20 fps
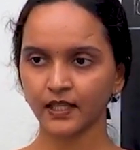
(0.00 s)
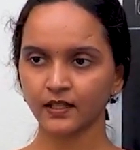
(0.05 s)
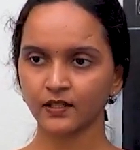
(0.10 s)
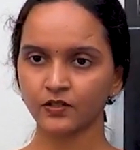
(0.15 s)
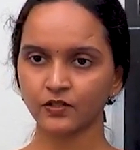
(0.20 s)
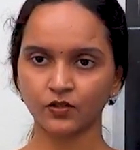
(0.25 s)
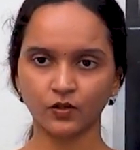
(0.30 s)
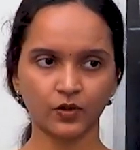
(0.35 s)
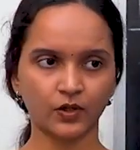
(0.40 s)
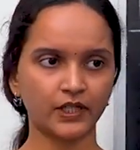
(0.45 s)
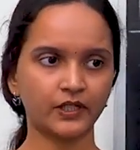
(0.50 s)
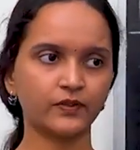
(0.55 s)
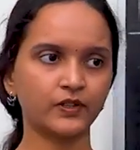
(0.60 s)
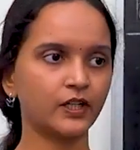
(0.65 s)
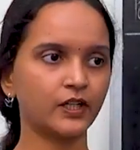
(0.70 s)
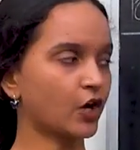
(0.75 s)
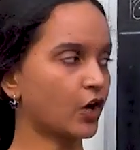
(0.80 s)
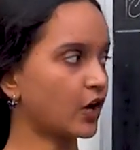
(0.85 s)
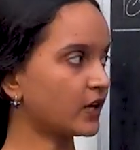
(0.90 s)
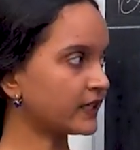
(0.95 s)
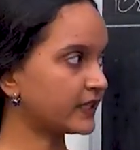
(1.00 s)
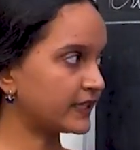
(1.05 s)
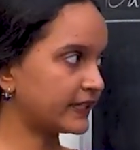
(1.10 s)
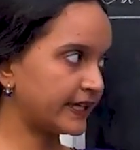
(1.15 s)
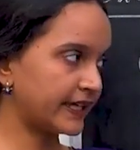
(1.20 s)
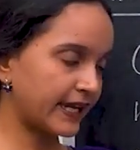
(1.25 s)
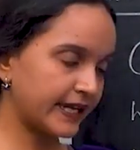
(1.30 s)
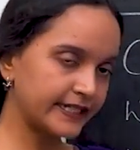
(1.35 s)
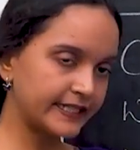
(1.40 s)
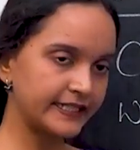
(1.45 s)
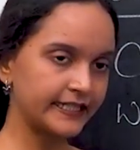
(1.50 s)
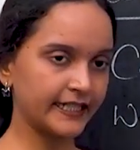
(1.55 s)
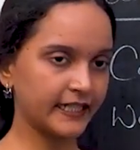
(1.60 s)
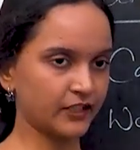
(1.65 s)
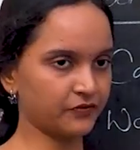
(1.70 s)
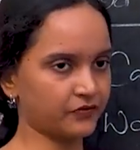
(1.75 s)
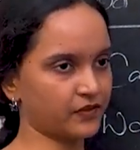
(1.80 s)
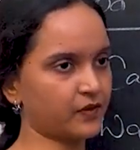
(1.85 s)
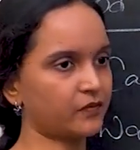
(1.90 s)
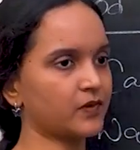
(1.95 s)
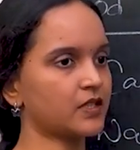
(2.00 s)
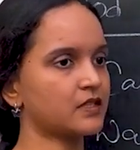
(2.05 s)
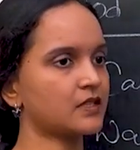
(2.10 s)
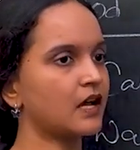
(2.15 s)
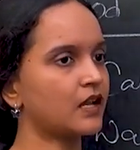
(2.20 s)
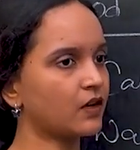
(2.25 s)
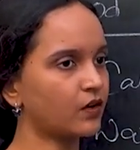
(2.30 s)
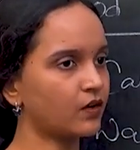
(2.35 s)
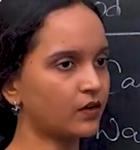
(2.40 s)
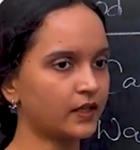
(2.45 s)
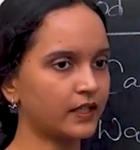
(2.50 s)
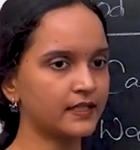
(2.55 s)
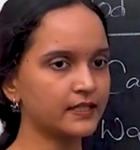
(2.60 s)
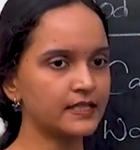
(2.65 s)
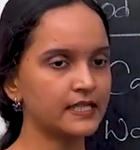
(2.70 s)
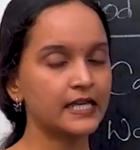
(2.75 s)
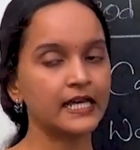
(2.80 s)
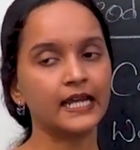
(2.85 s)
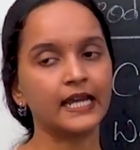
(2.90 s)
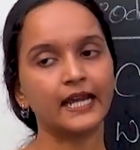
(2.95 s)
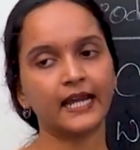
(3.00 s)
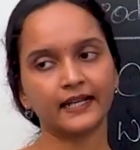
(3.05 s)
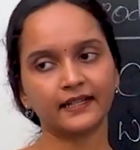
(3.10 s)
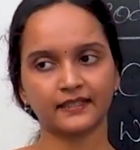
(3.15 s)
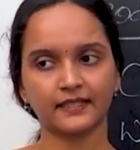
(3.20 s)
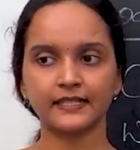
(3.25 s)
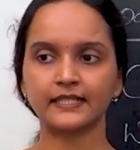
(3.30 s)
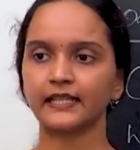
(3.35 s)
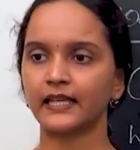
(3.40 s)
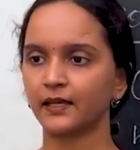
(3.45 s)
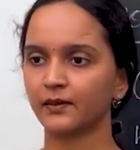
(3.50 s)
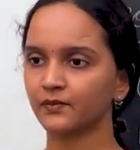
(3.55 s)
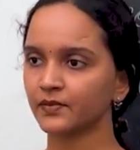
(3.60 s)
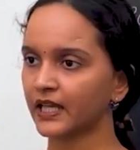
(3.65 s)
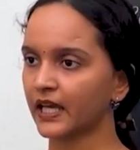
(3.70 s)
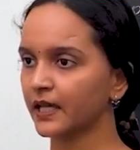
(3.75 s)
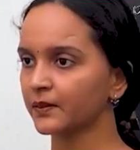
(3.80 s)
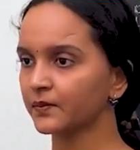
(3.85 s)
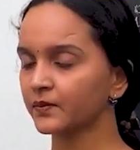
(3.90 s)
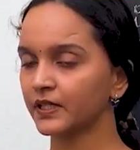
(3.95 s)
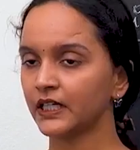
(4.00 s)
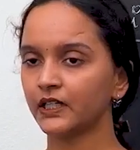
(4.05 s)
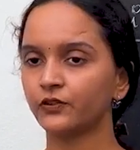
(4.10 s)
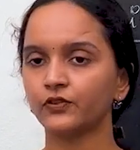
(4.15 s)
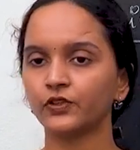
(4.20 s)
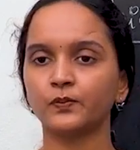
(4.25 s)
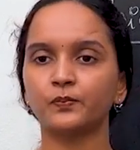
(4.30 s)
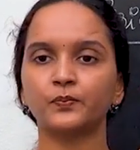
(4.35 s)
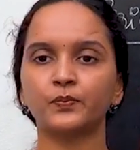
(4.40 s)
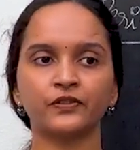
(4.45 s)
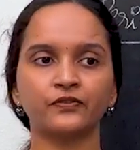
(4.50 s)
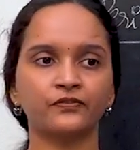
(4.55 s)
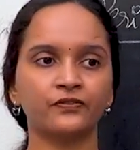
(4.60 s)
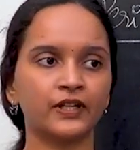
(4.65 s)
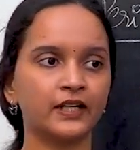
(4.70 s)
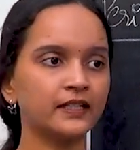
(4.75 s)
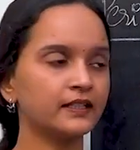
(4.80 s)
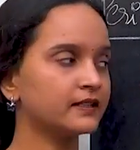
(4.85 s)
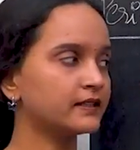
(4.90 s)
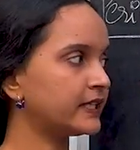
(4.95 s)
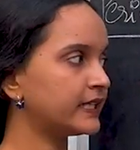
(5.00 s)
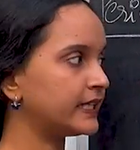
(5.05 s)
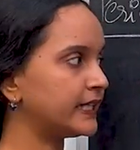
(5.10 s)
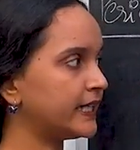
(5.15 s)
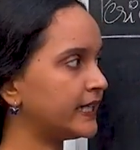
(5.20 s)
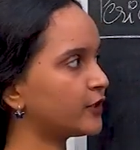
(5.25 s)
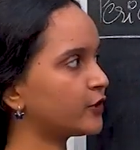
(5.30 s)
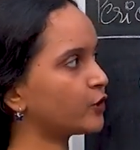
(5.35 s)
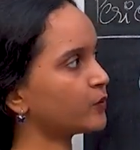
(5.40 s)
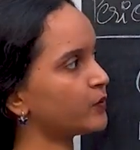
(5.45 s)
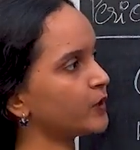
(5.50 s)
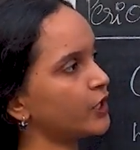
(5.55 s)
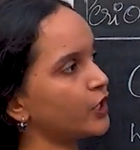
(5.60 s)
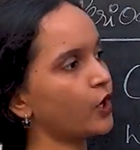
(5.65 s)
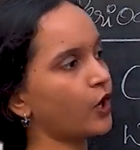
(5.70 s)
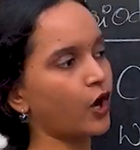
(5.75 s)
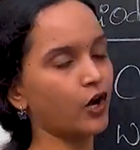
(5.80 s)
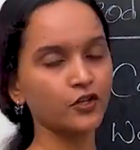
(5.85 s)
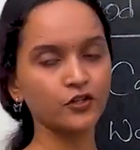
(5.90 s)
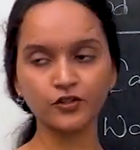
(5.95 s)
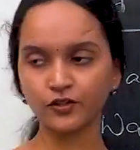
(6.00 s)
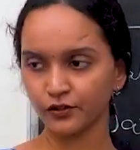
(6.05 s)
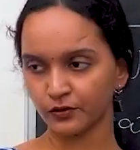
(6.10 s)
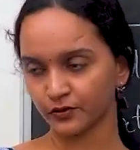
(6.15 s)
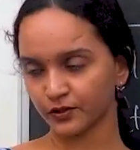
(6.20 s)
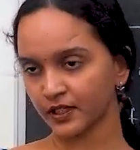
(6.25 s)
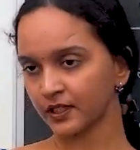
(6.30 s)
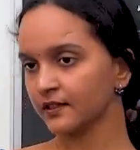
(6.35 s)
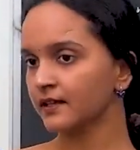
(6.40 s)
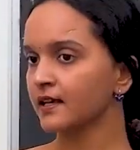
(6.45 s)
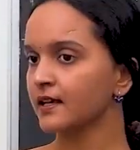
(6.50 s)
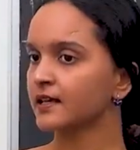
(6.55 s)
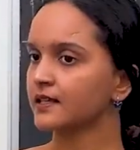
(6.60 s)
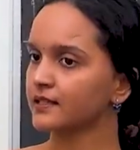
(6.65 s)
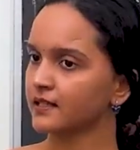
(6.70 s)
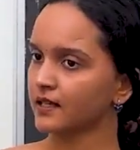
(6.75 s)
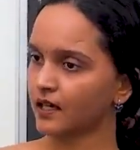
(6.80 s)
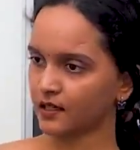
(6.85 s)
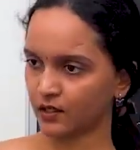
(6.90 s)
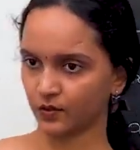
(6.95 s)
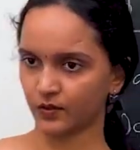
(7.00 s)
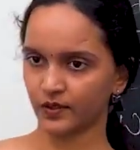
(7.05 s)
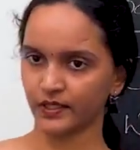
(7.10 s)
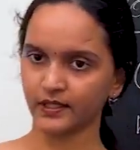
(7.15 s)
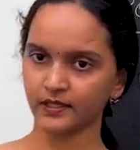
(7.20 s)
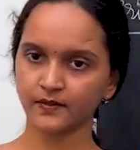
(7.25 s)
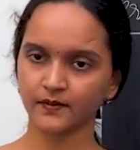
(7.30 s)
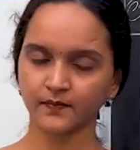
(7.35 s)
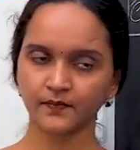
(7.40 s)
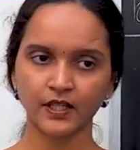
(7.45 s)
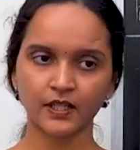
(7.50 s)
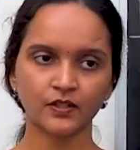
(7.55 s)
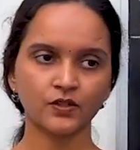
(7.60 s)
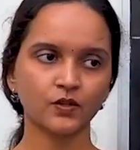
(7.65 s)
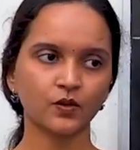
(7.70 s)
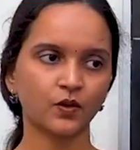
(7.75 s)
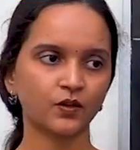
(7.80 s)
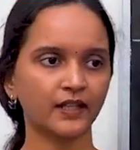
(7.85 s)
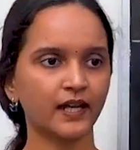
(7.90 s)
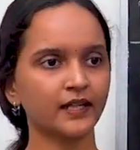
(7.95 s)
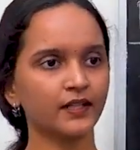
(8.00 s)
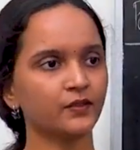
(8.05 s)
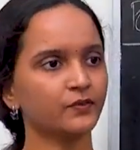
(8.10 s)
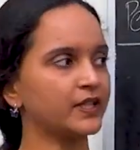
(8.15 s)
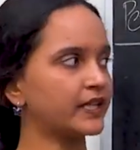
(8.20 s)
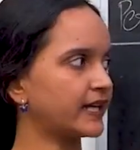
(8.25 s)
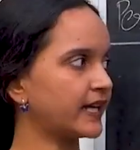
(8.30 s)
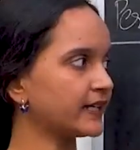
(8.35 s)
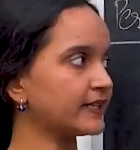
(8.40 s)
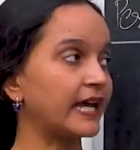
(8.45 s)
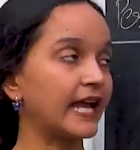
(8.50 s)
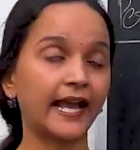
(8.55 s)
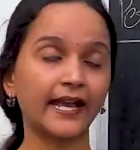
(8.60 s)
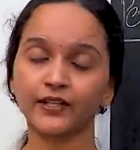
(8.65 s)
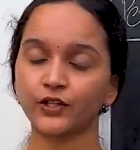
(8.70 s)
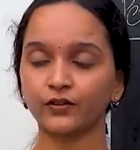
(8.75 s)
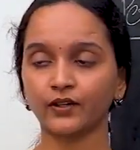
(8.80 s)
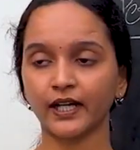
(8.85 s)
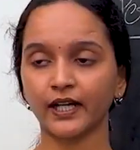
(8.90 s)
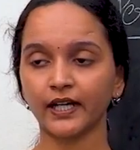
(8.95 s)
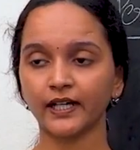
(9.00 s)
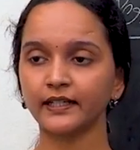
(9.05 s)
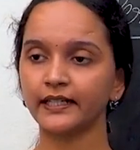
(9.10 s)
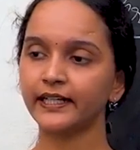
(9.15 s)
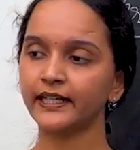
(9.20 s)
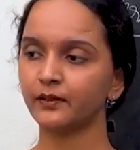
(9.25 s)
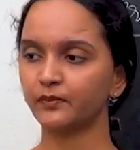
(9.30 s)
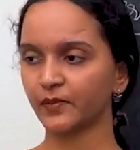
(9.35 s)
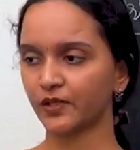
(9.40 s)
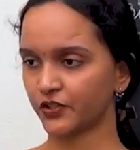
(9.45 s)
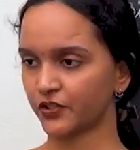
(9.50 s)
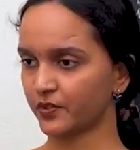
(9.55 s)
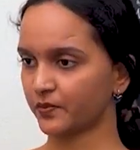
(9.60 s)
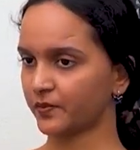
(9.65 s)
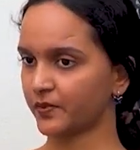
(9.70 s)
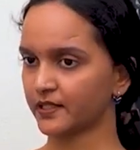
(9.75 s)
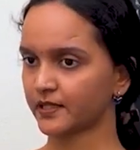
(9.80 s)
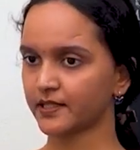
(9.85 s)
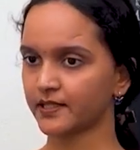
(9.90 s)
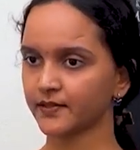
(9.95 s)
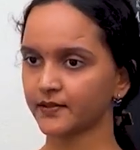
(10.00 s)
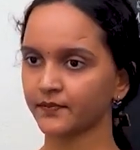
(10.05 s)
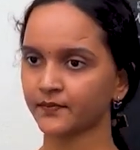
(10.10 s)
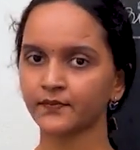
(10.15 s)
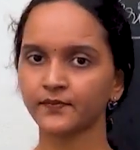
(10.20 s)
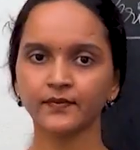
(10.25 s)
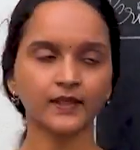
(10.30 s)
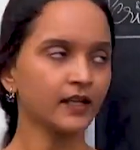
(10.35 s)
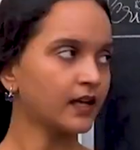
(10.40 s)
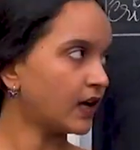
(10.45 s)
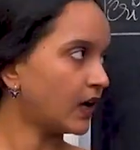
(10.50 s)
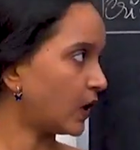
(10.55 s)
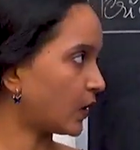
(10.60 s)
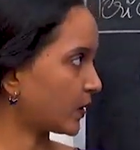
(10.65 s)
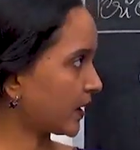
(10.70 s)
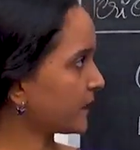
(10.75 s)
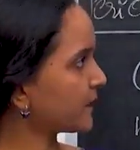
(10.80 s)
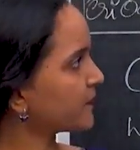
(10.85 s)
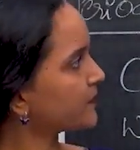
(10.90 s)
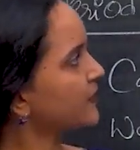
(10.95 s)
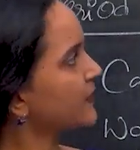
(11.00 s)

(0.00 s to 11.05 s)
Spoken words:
So it will not gain heat from the surroundings. At the same time, it will prevent the heat to be lost to the surroundings so that we get accurate heat measurements. Okay?